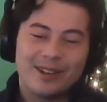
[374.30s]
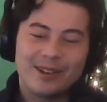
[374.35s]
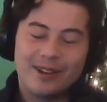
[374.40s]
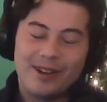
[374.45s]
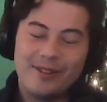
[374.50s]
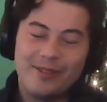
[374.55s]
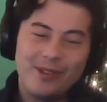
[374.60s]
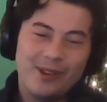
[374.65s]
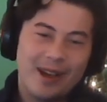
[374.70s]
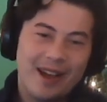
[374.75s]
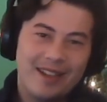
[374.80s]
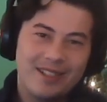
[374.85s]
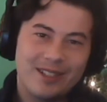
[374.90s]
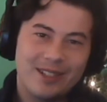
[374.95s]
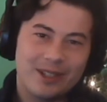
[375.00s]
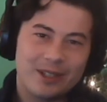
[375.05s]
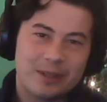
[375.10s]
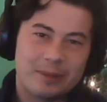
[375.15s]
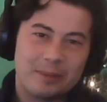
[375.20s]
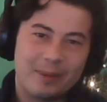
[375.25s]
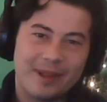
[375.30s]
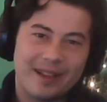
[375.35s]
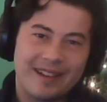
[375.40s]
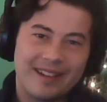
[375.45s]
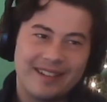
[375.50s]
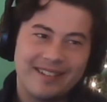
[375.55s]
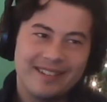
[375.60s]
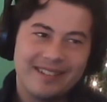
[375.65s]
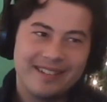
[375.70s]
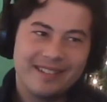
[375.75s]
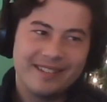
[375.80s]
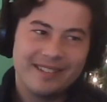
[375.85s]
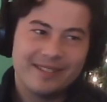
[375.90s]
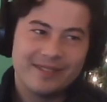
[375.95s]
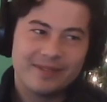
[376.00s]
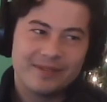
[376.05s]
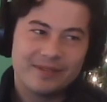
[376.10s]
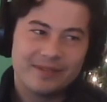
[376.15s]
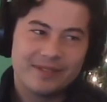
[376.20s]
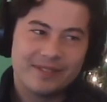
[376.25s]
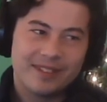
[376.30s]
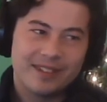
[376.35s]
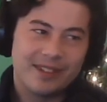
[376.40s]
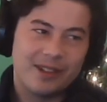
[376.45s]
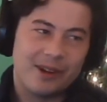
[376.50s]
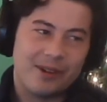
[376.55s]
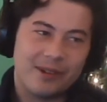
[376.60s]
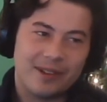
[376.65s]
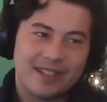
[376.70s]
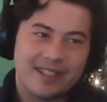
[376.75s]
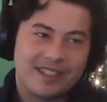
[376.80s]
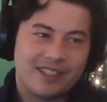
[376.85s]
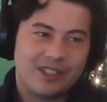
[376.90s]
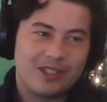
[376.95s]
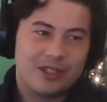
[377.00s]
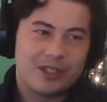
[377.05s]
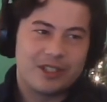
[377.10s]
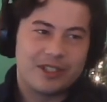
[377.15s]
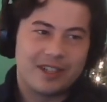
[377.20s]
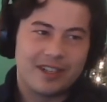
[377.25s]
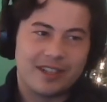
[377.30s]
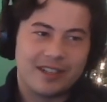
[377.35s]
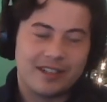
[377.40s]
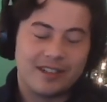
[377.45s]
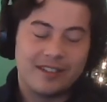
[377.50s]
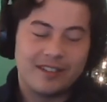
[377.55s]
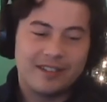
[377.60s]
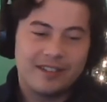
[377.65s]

if you guys could explain no it's just a